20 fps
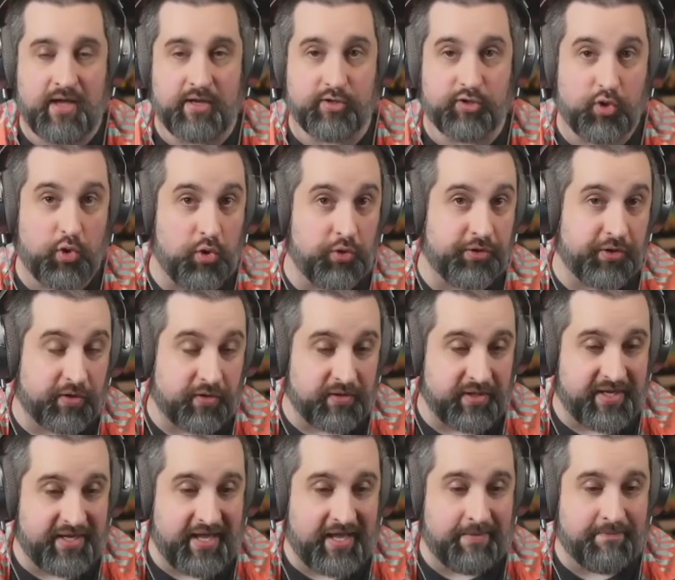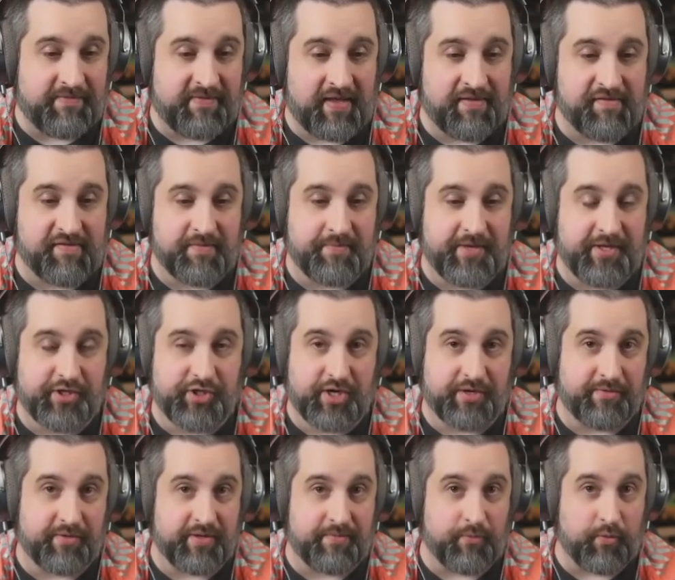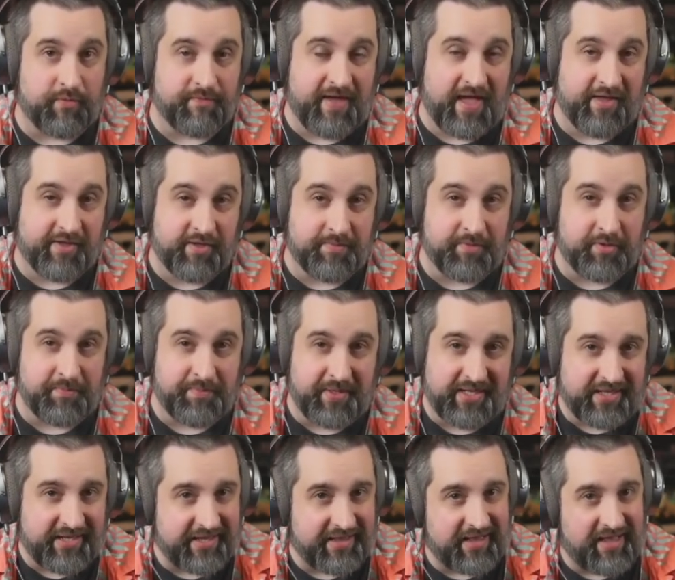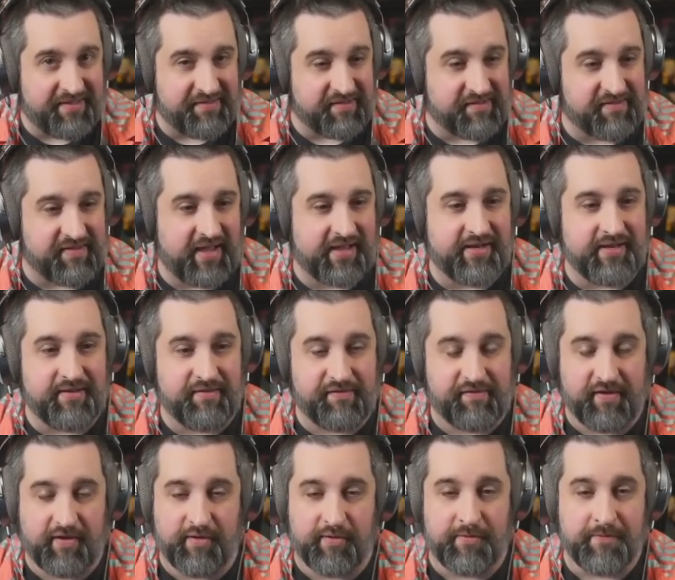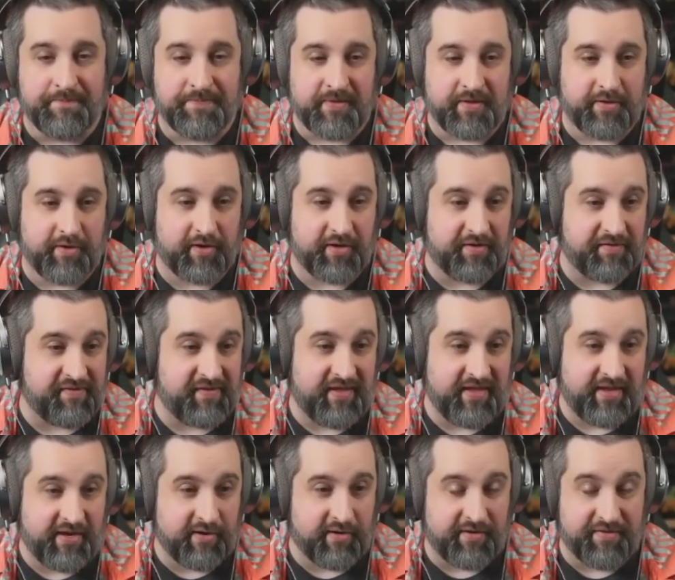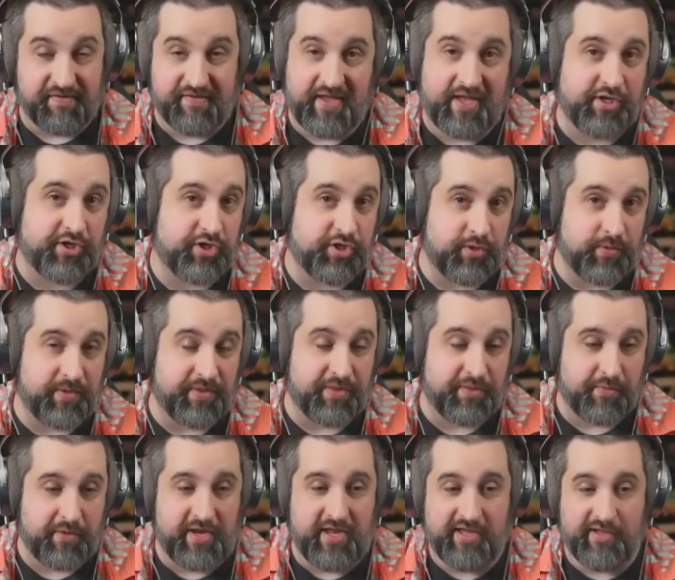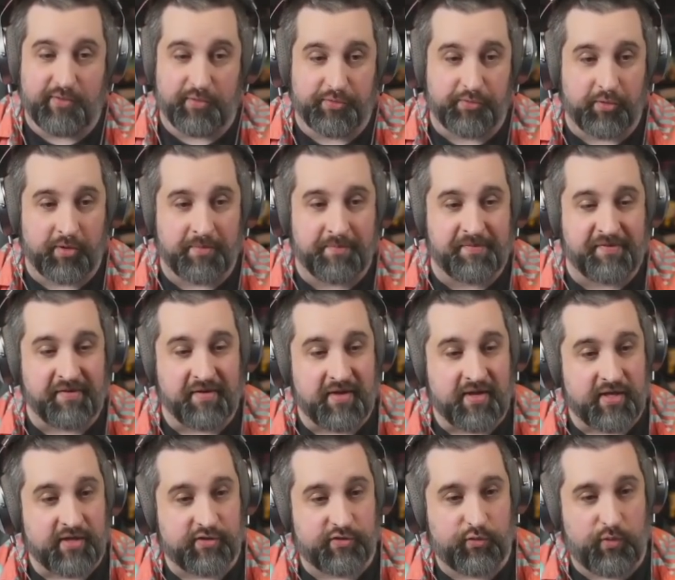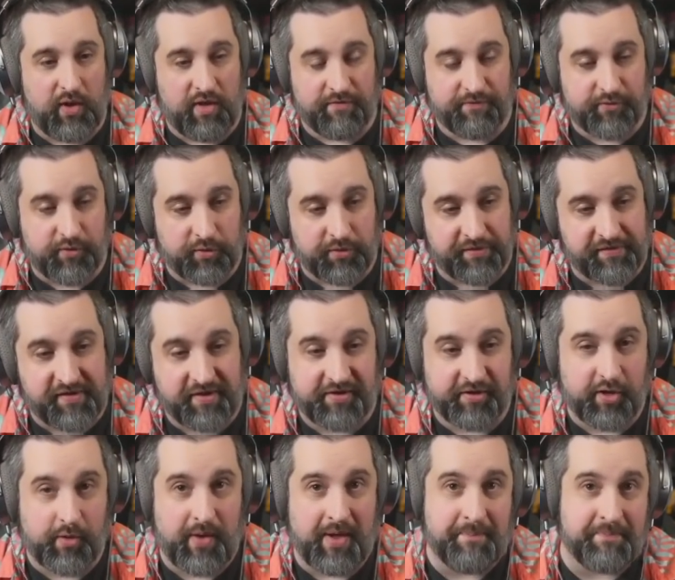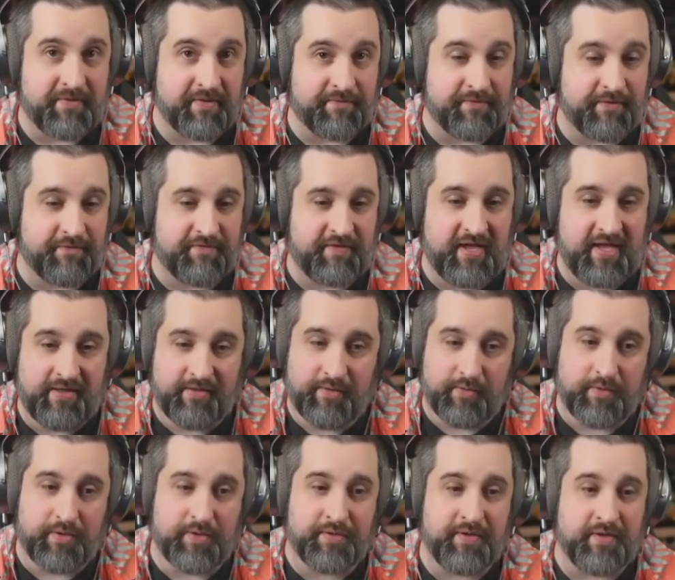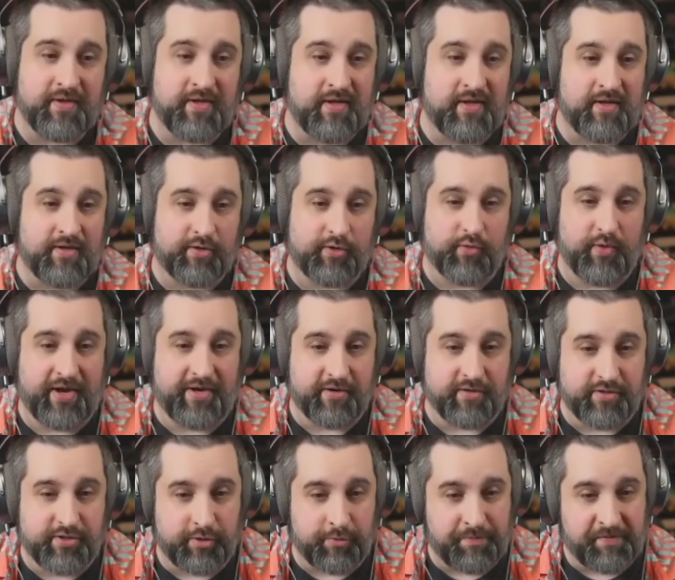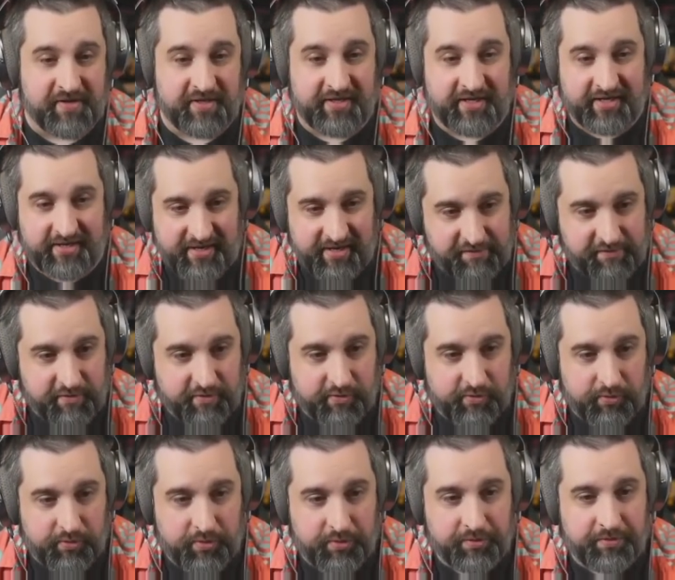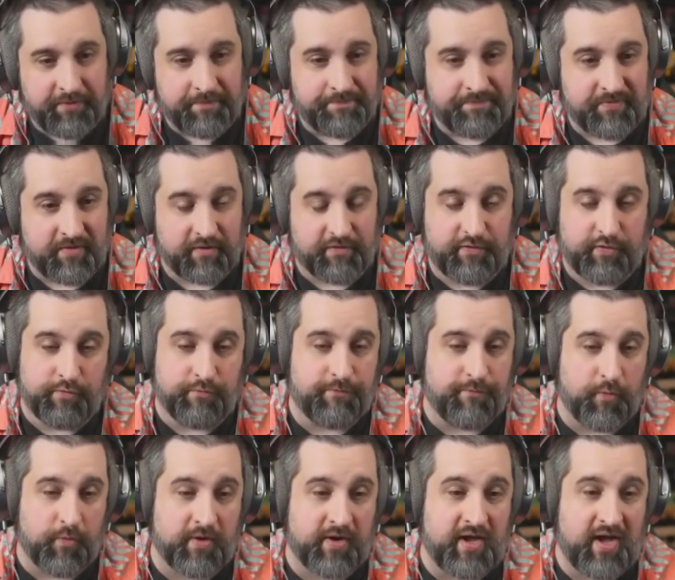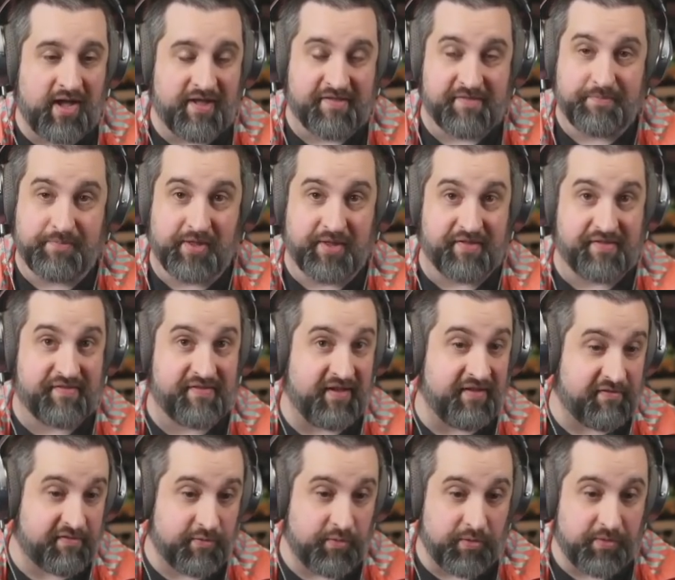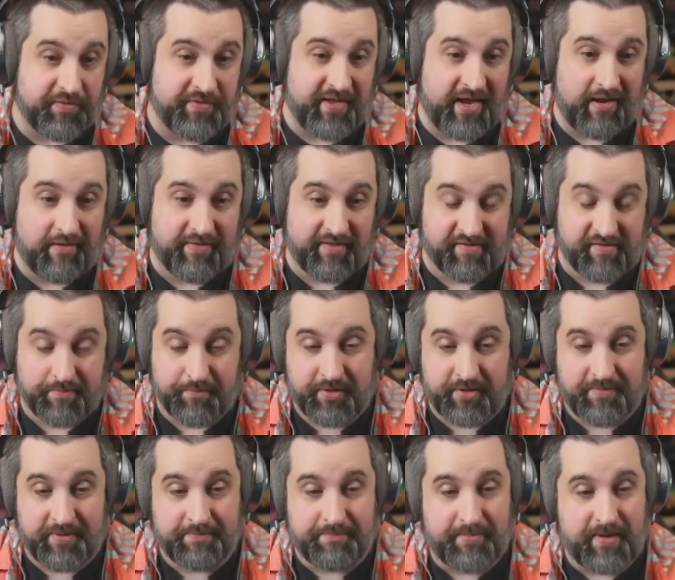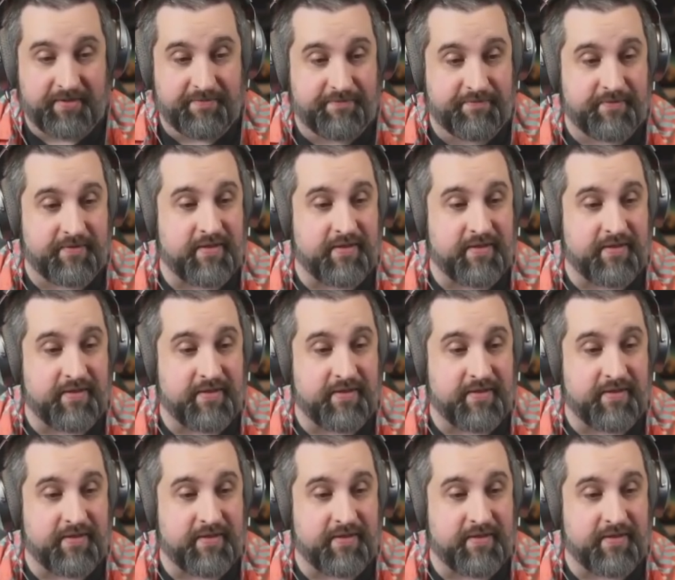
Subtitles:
Gold early game tends to be generally more valuable, but a little less exciting. So you're going to see here in stage 2 and 3, gold orbs, 12 gold's going to go up to 15 gold. Greater dupe's going to get an extra gold. 2 4 costs plus 6 gold now. That's a pretty big buff.